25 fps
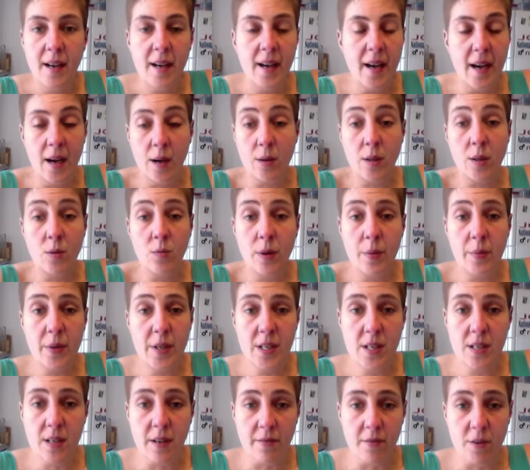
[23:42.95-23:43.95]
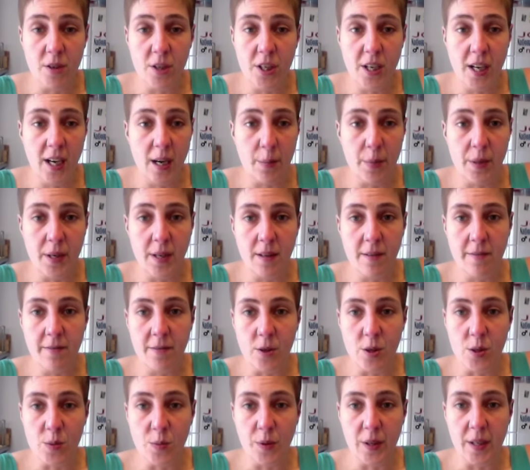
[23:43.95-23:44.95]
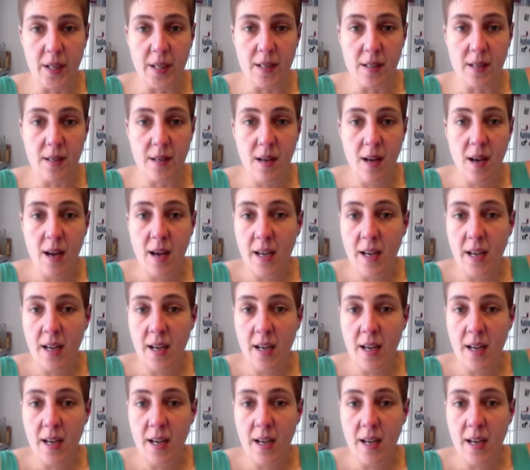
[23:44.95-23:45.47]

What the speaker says: how did women's suffrage happen in the first place,